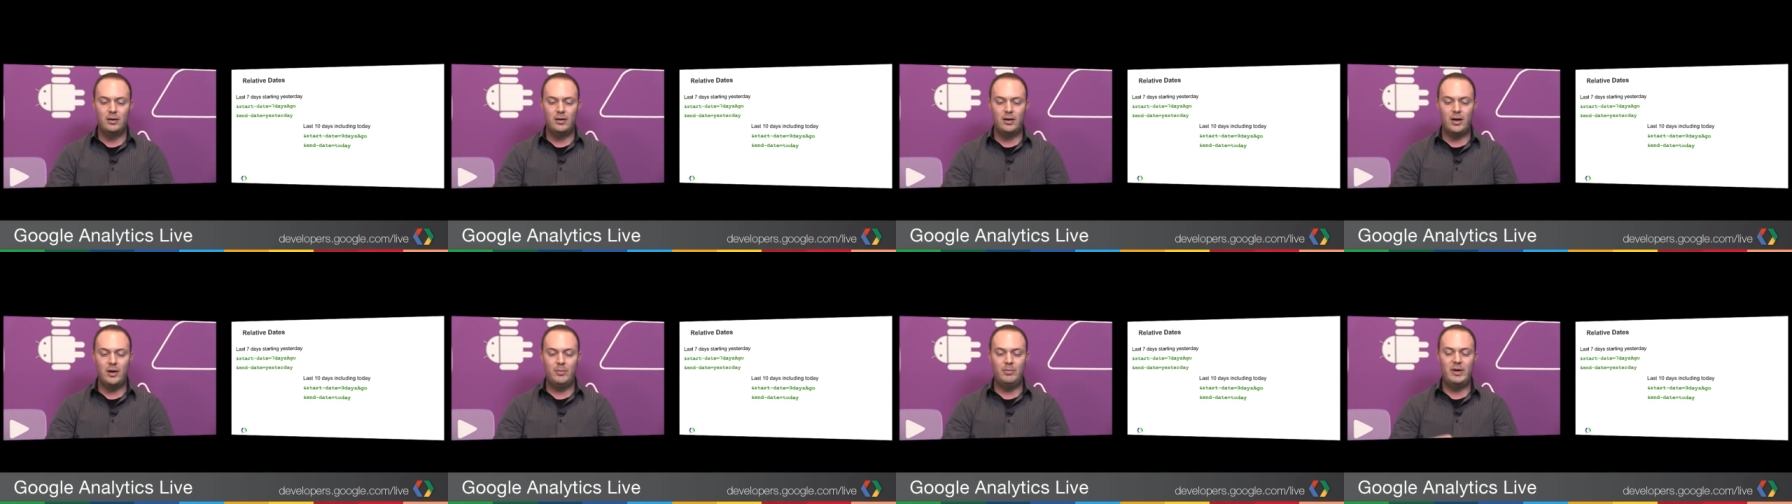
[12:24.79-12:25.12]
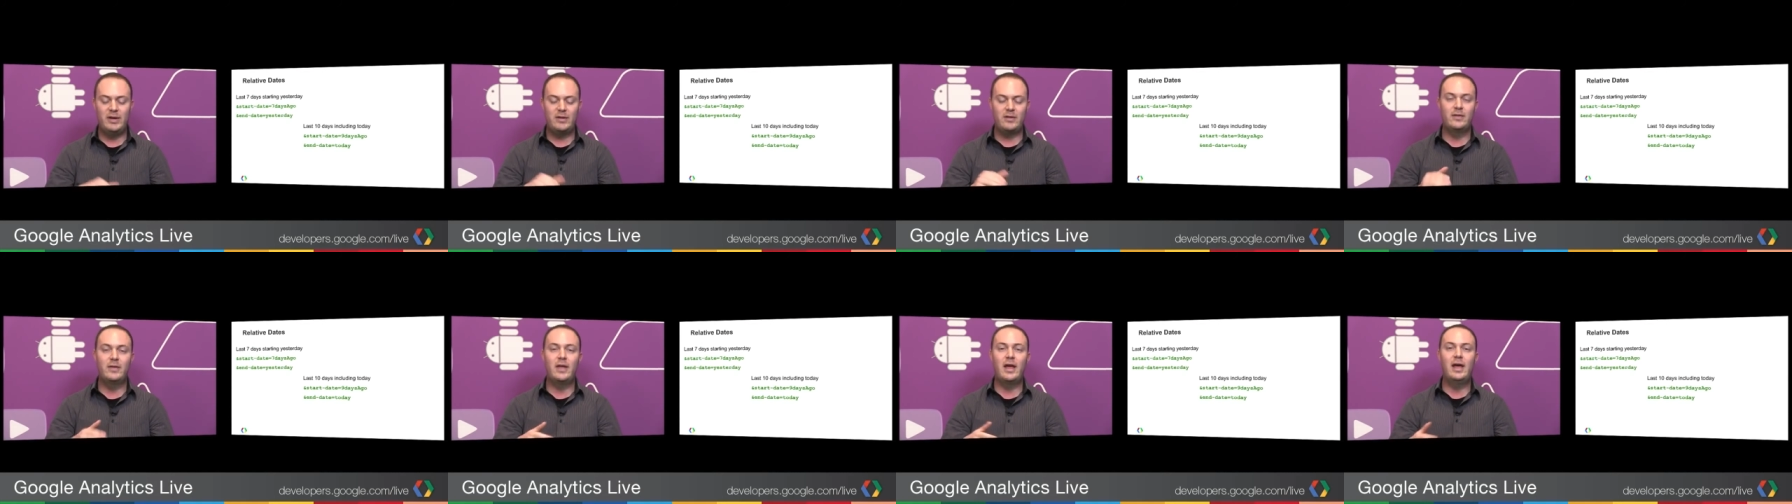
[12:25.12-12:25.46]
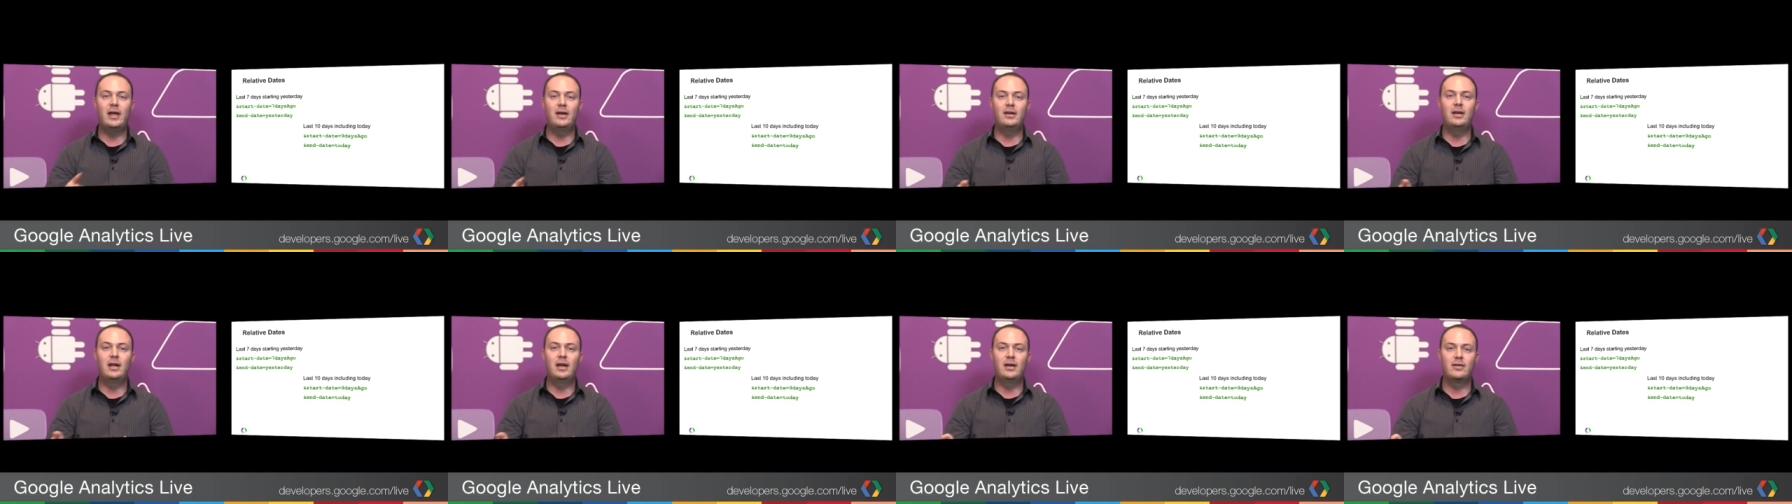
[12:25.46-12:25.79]
uh, based on the
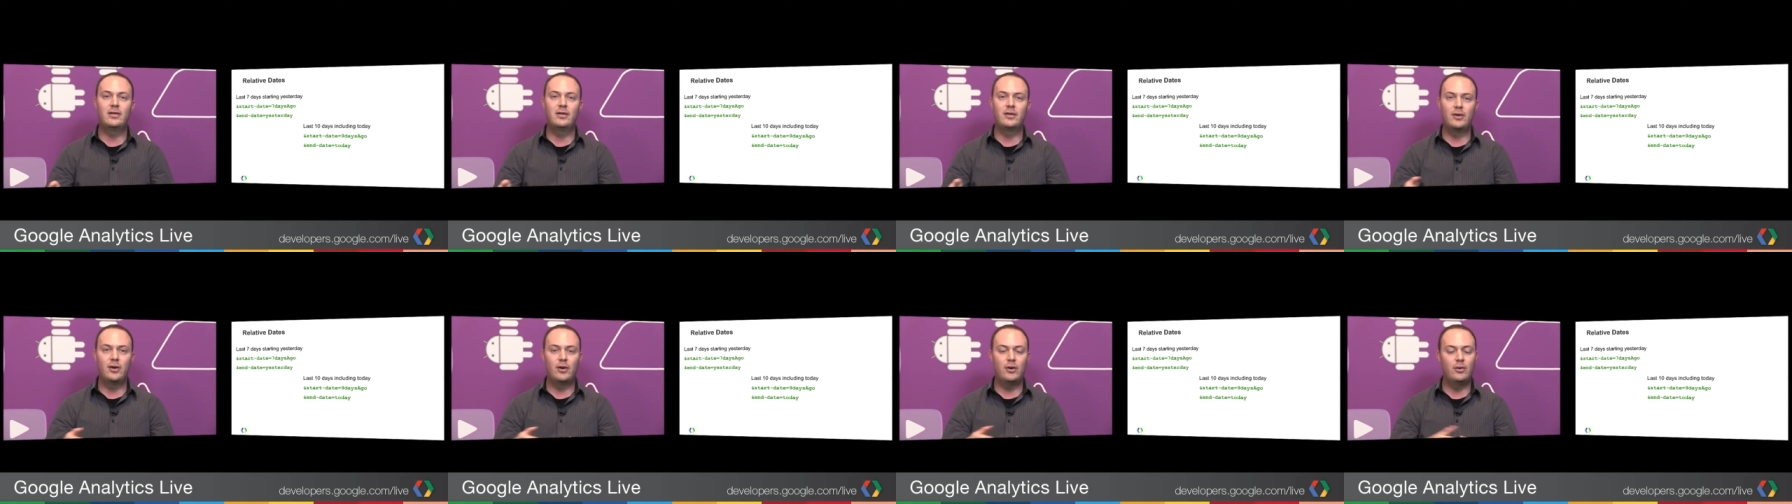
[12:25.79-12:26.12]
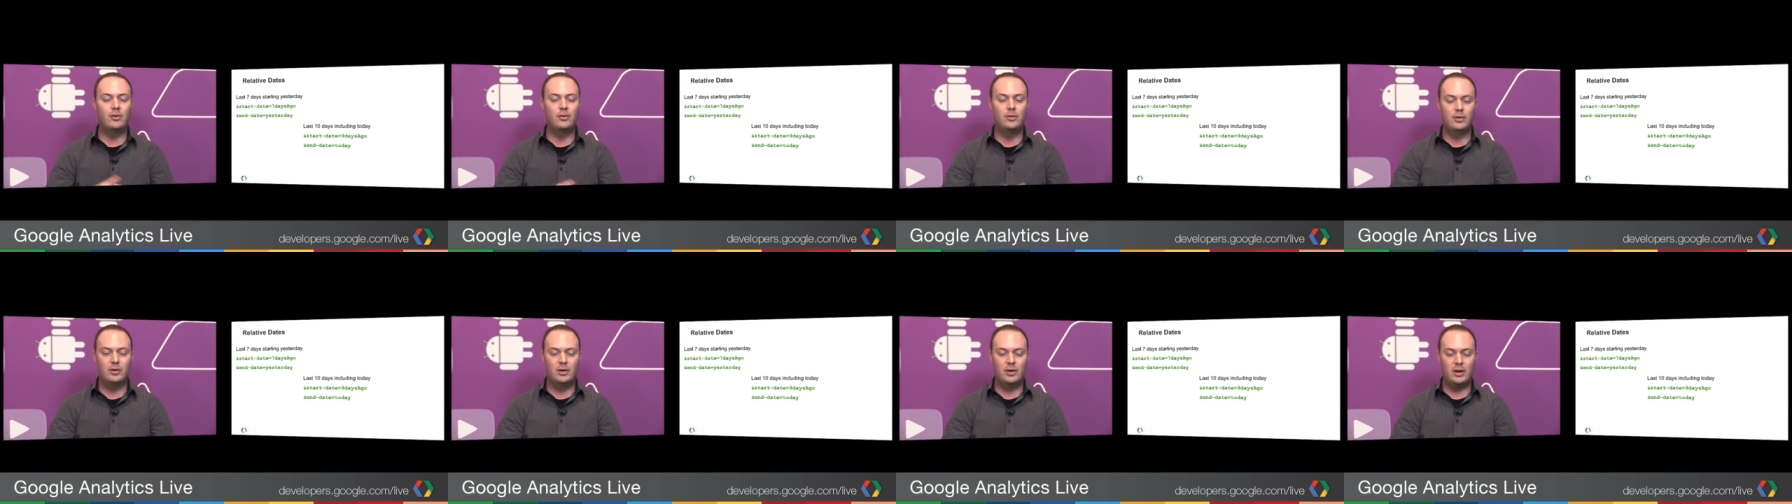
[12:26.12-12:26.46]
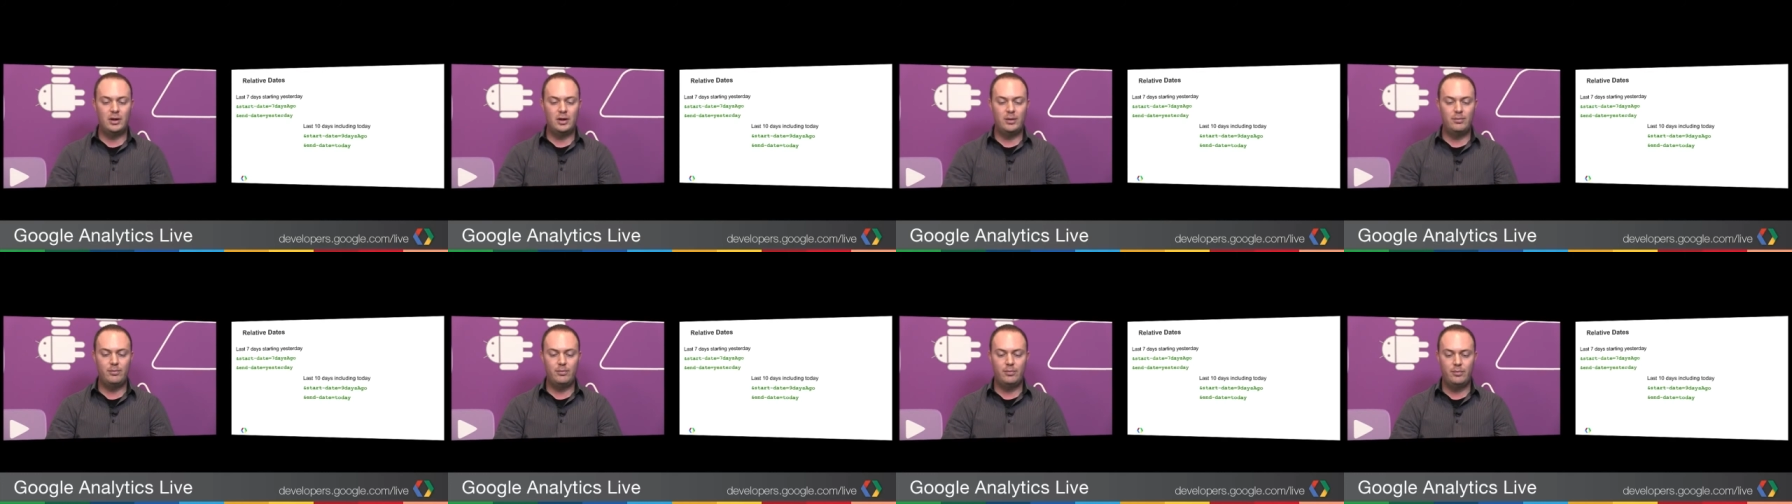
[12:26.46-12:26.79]
n days ago
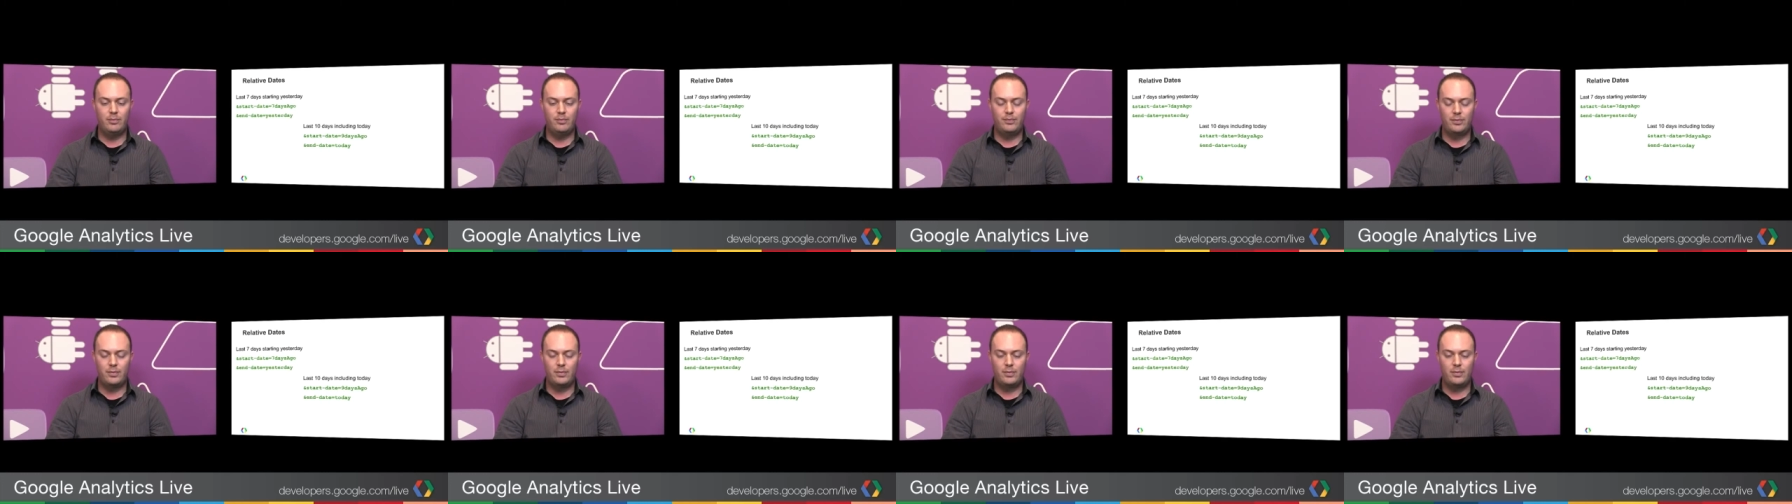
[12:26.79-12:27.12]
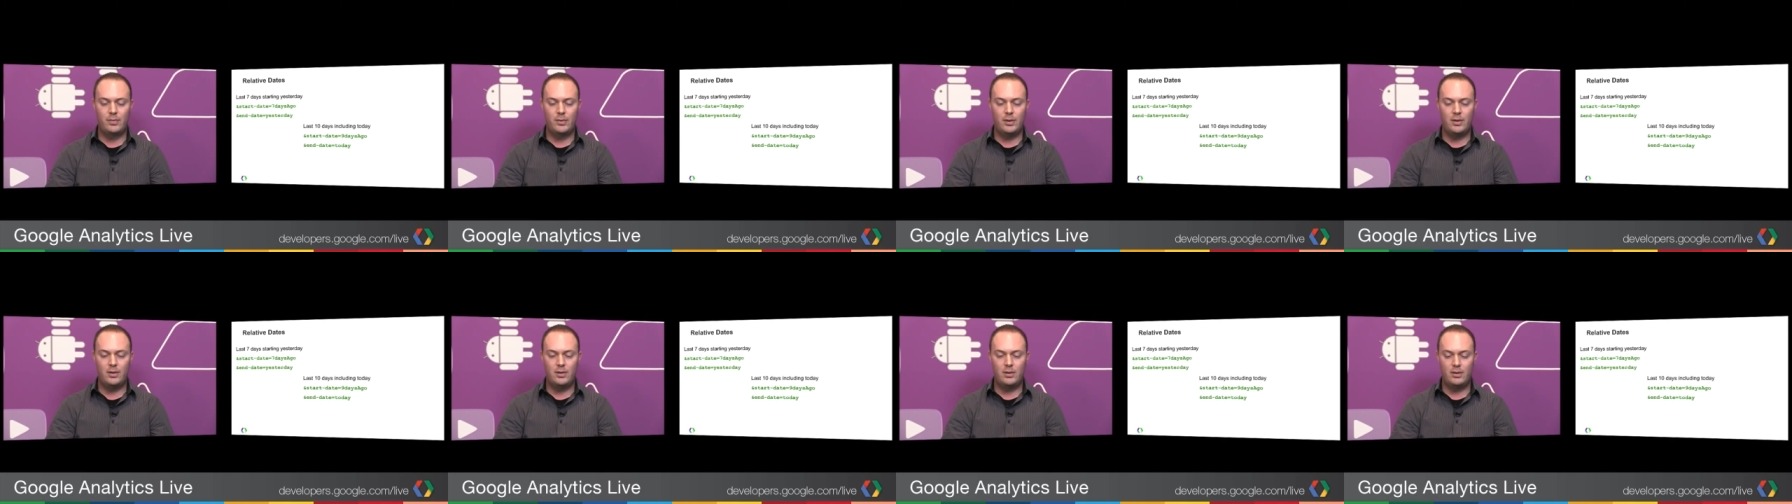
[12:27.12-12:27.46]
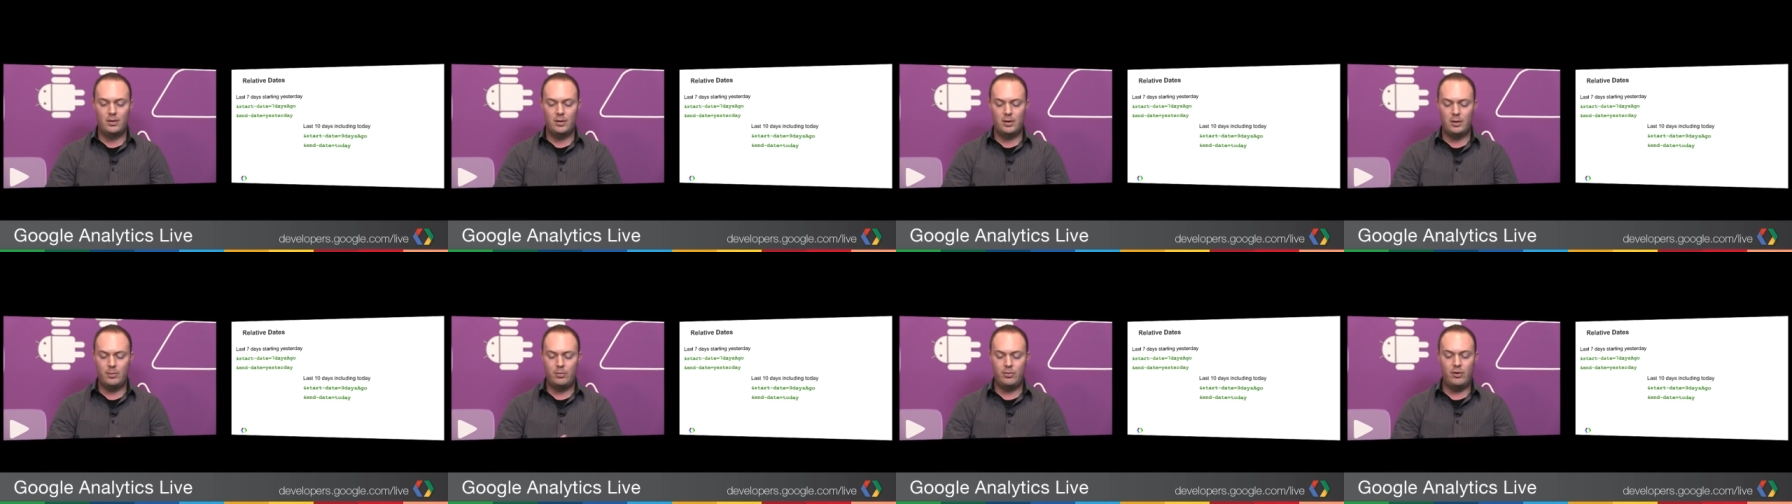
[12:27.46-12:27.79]
um,
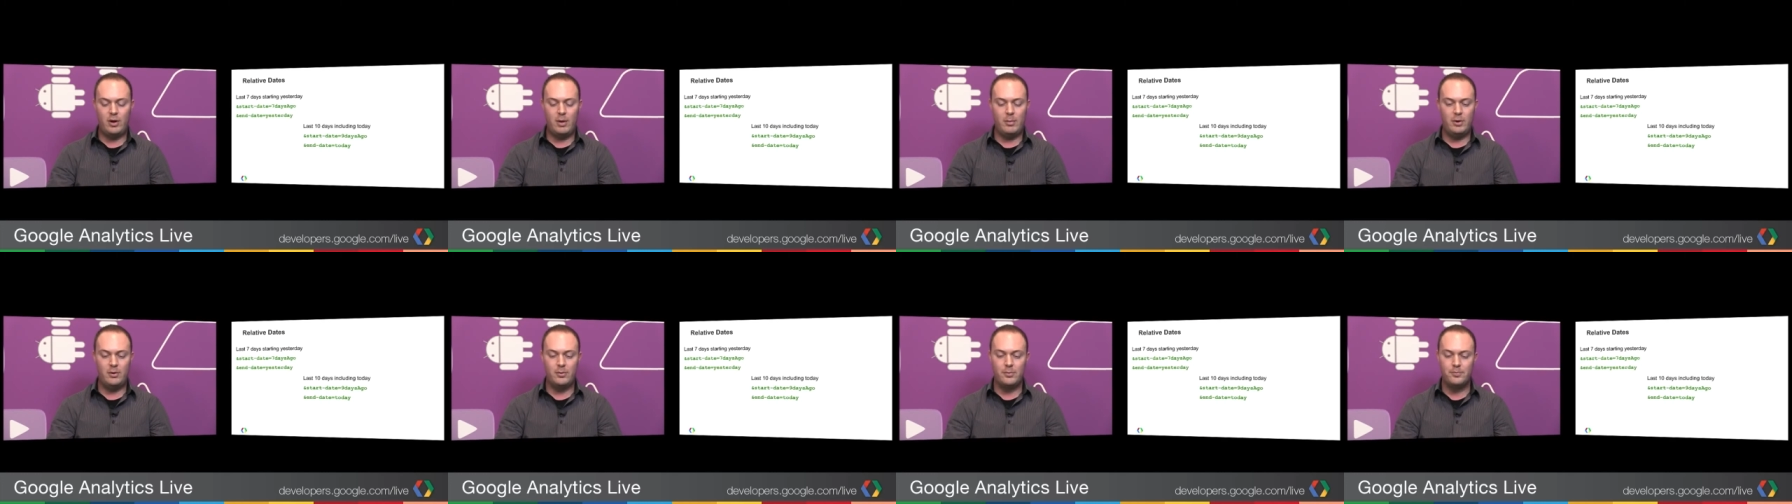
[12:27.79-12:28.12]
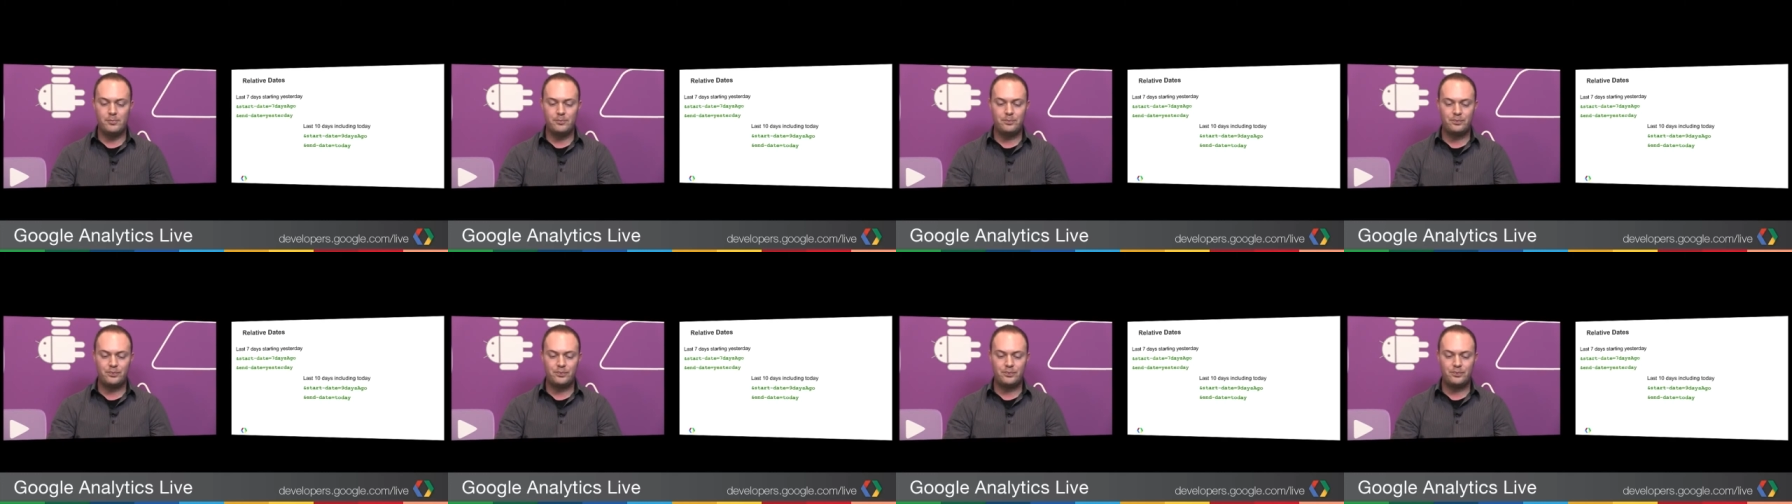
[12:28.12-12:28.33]
uh, parameter.